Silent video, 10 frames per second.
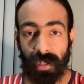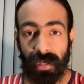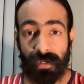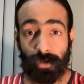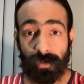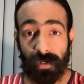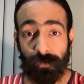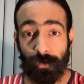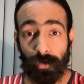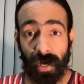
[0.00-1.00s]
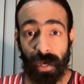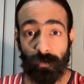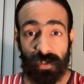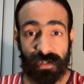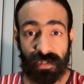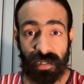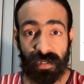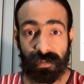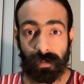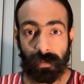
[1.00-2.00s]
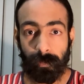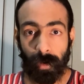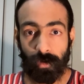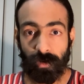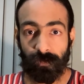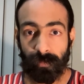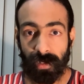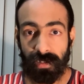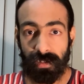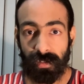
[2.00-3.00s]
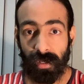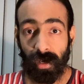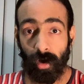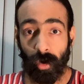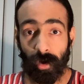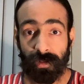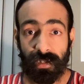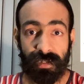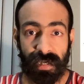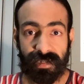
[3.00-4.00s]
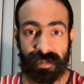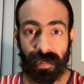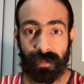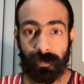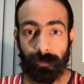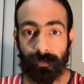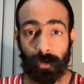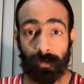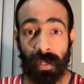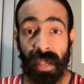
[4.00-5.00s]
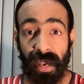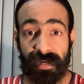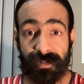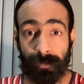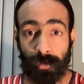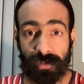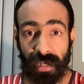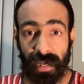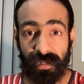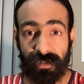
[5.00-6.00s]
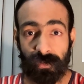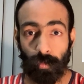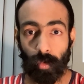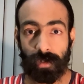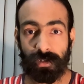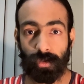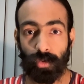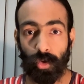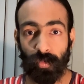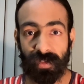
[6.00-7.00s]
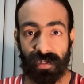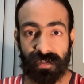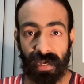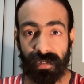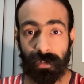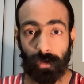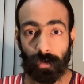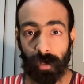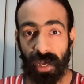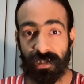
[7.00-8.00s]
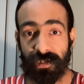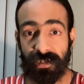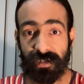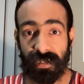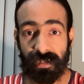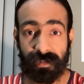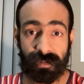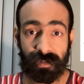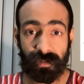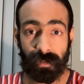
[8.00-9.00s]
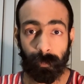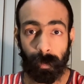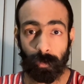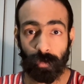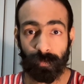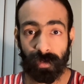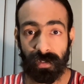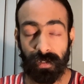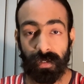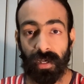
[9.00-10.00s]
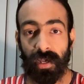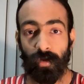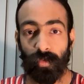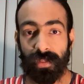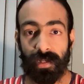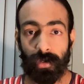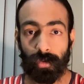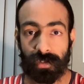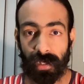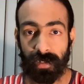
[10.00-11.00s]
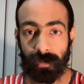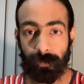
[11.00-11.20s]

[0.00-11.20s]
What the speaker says: So, therefore, I will stake certain amount of money on the yes side. And suppose Alice wants to go with the side no, and she stakes certain amount of money with the no side.